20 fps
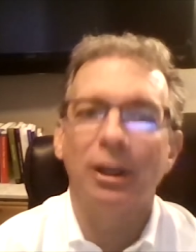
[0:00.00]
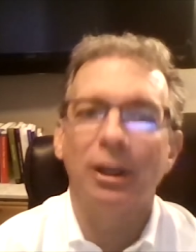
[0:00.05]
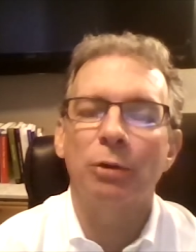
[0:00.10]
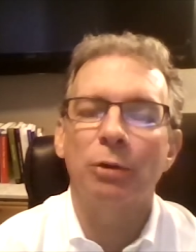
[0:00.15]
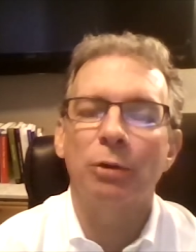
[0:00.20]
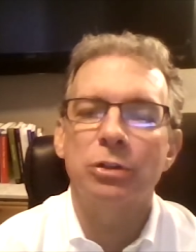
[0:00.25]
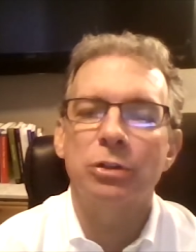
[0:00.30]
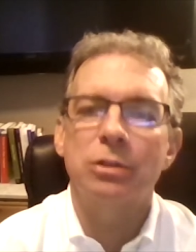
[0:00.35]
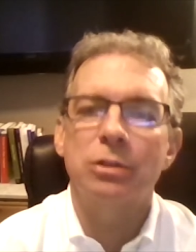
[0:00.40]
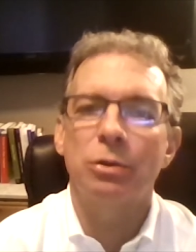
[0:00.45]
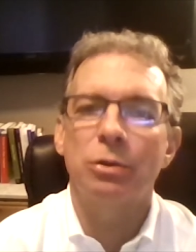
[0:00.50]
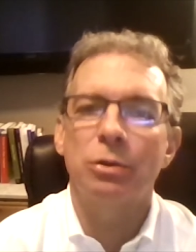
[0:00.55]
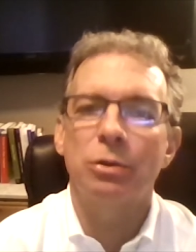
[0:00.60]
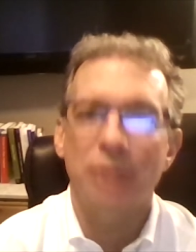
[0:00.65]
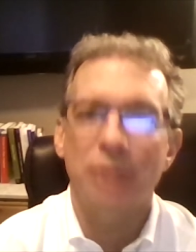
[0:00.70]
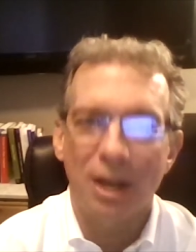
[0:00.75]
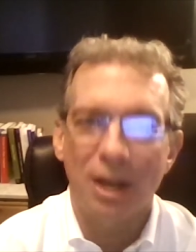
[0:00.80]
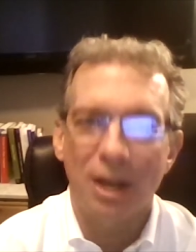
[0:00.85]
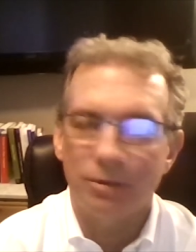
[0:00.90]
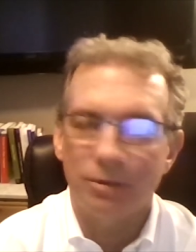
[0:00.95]
I was so
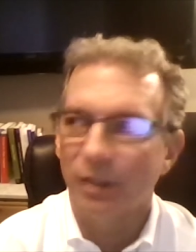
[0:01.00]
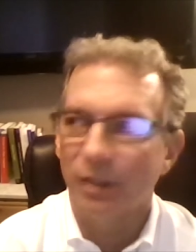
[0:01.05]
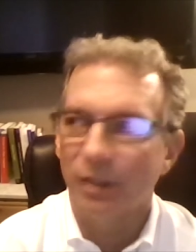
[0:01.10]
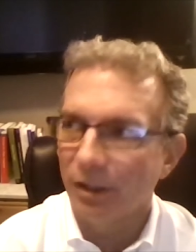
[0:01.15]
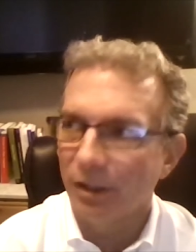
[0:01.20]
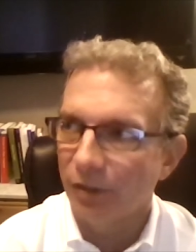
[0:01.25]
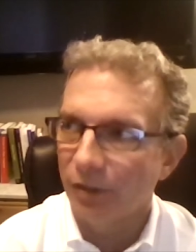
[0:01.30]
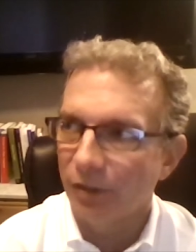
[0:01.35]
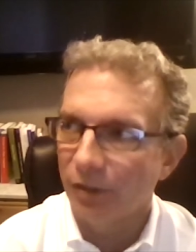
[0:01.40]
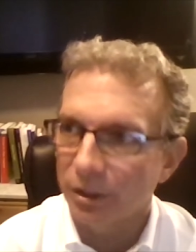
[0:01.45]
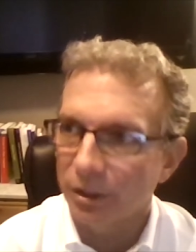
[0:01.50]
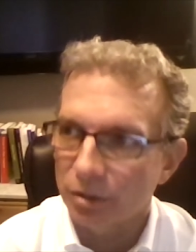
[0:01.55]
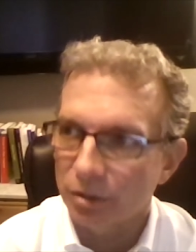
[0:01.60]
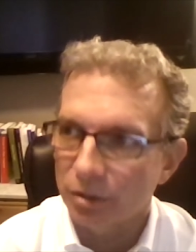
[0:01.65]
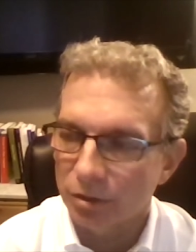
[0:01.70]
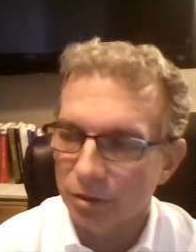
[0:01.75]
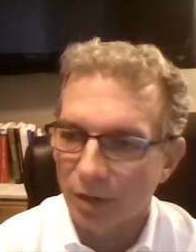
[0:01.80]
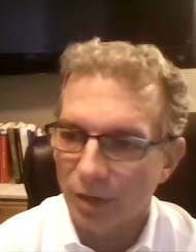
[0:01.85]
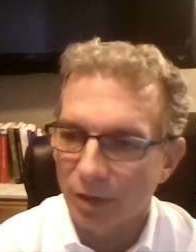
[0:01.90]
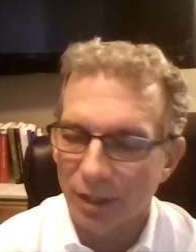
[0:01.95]
confident in that
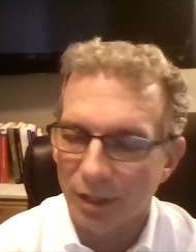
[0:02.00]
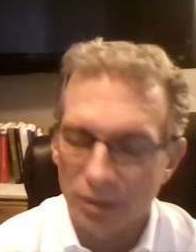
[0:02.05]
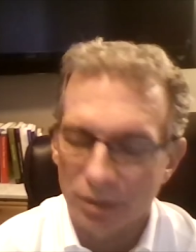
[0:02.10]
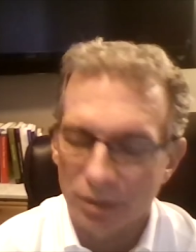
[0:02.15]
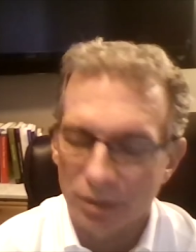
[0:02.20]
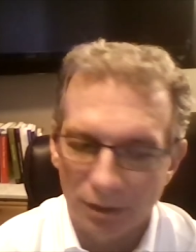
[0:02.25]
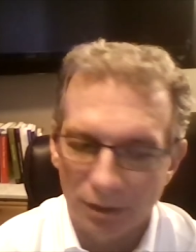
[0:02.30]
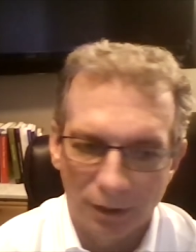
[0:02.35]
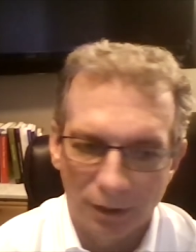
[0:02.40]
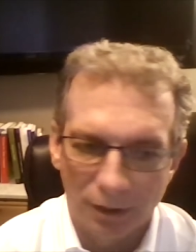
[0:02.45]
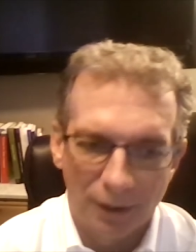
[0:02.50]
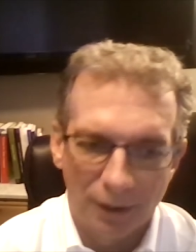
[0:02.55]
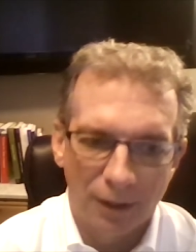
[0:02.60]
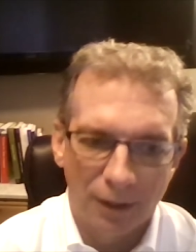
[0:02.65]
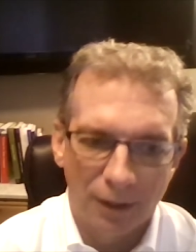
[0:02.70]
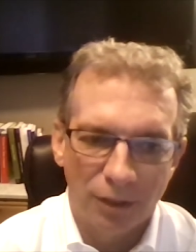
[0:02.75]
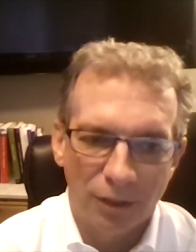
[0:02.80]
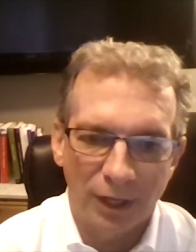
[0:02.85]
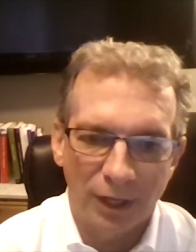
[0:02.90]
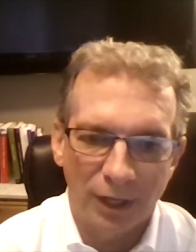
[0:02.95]
strategy
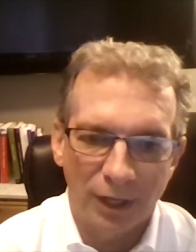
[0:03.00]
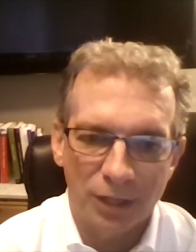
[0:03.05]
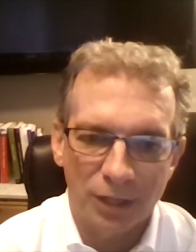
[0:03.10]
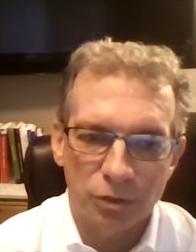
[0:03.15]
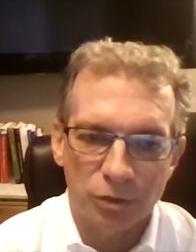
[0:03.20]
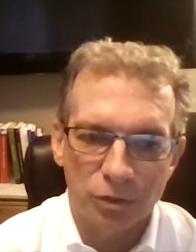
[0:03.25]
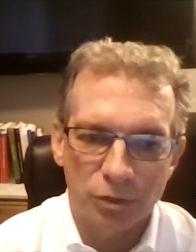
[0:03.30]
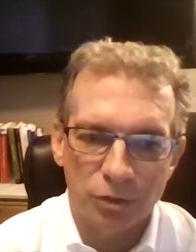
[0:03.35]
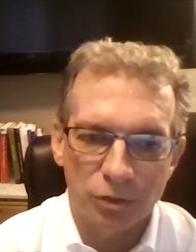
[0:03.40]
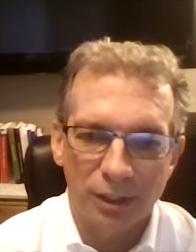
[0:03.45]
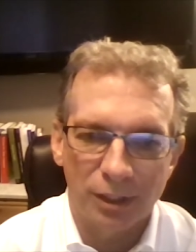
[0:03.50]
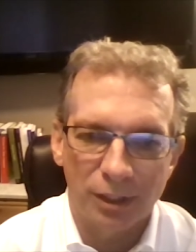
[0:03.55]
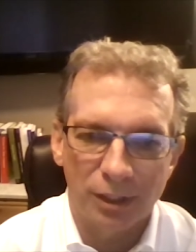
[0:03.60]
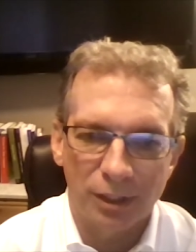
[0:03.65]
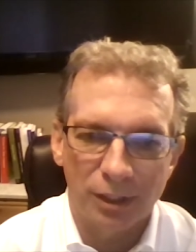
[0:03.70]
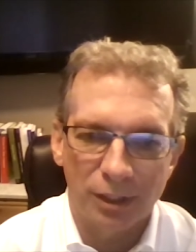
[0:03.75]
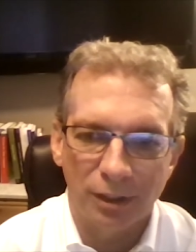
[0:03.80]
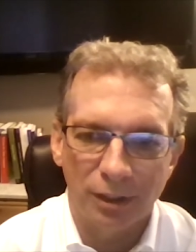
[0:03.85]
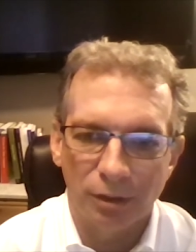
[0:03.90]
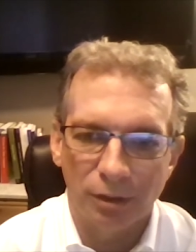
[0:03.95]
that I traded
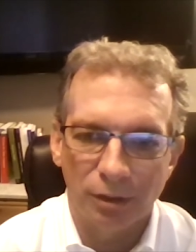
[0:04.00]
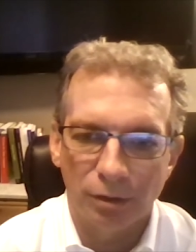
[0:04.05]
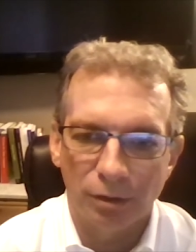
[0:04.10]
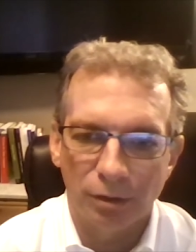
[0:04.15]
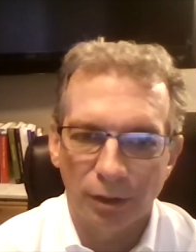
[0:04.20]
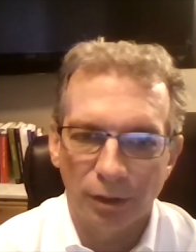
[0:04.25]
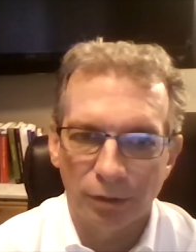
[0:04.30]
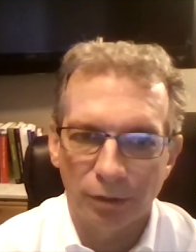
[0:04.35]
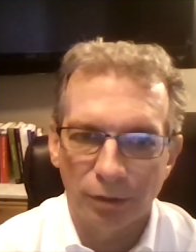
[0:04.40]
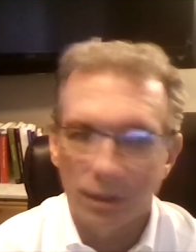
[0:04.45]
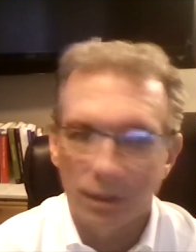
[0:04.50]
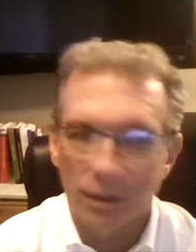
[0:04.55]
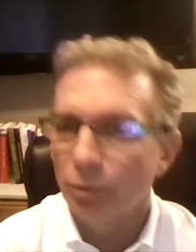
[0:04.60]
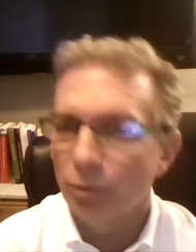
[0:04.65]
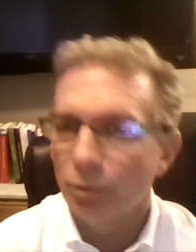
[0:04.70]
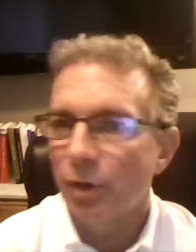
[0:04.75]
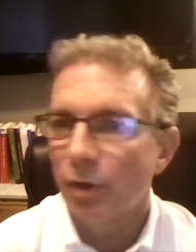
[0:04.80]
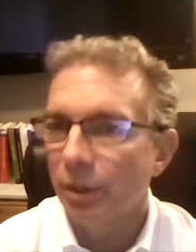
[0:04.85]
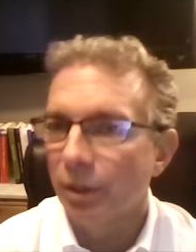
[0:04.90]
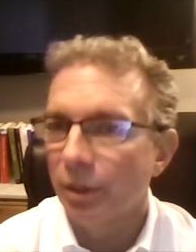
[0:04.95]
it on day
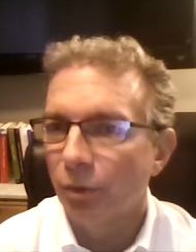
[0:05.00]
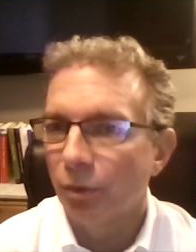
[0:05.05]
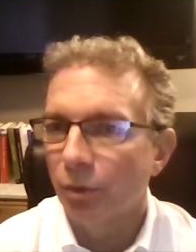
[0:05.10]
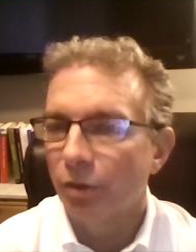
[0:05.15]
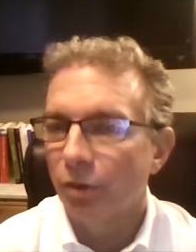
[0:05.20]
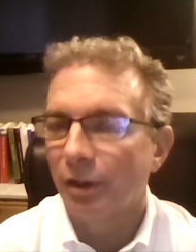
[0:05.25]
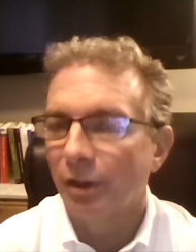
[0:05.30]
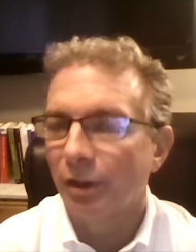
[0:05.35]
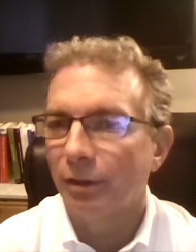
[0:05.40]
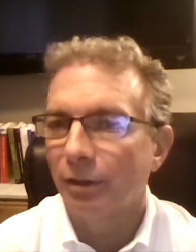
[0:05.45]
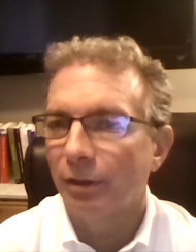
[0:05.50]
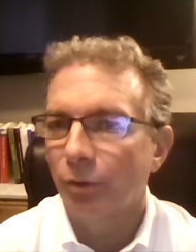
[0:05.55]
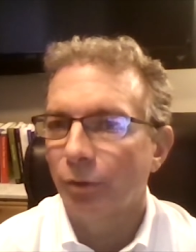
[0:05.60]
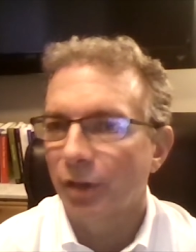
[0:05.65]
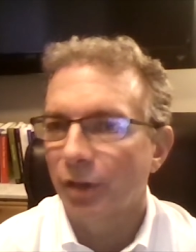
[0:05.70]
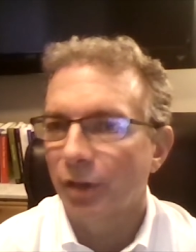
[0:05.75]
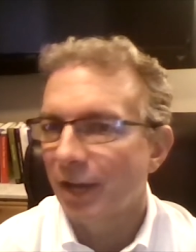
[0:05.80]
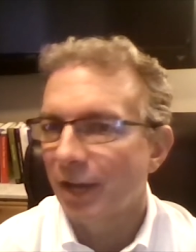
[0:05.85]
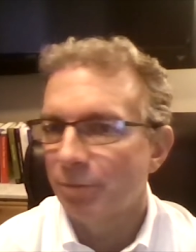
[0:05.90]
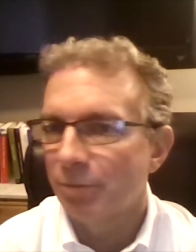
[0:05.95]
one with
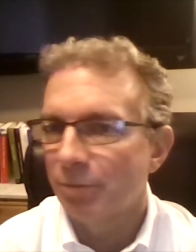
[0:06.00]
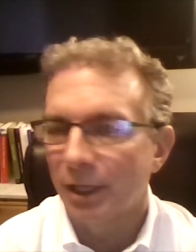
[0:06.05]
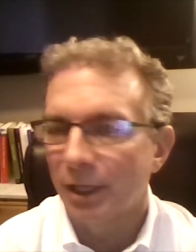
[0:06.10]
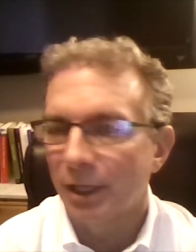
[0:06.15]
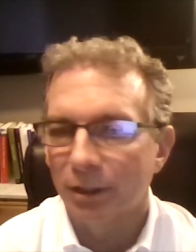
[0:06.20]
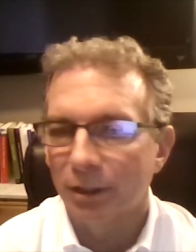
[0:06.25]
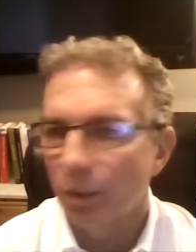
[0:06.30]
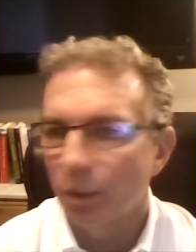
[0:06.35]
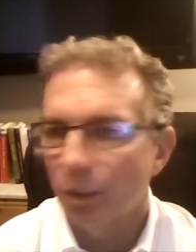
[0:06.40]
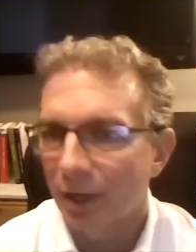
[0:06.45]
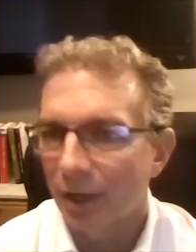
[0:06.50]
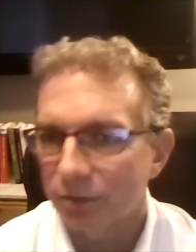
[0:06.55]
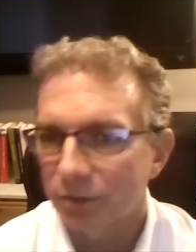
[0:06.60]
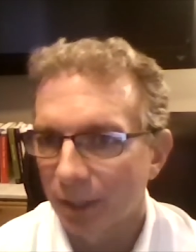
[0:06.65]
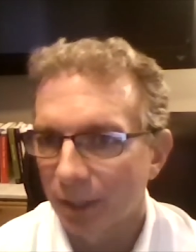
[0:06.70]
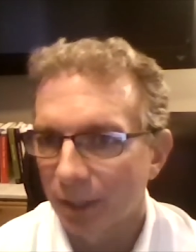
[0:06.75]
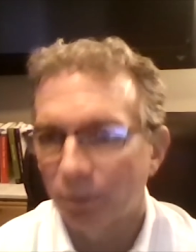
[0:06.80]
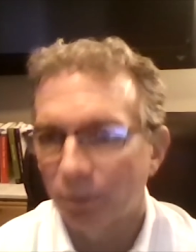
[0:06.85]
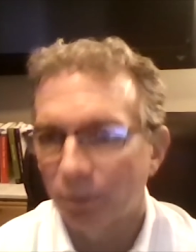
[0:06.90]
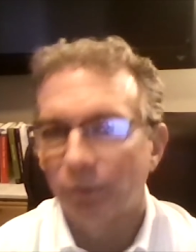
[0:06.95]
live money, no out of
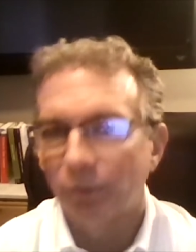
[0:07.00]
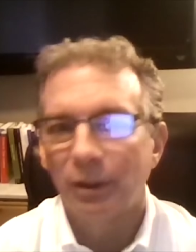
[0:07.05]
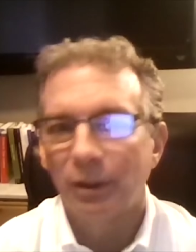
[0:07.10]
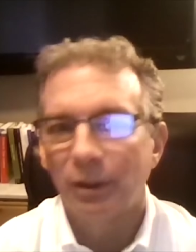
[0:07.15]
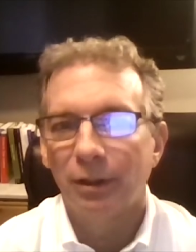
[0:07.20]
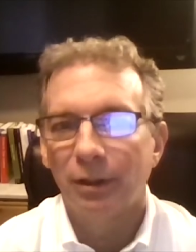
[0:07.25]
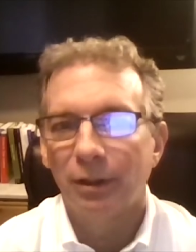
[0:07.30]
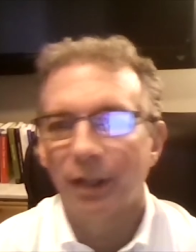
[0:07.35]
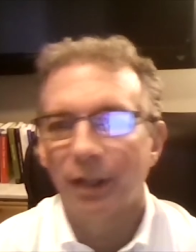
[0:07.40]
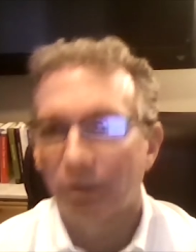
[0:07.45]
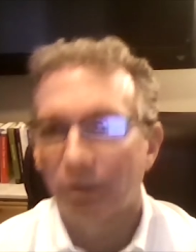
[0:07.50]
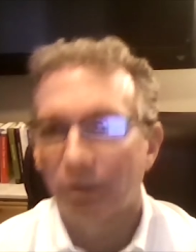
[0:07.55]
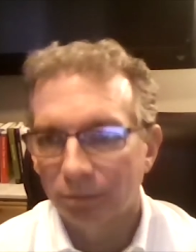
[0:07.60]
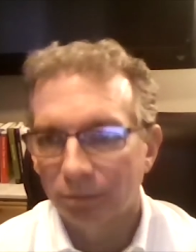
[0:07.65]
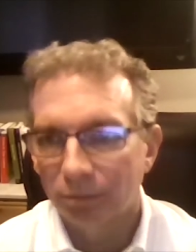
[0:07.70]
sample. Now,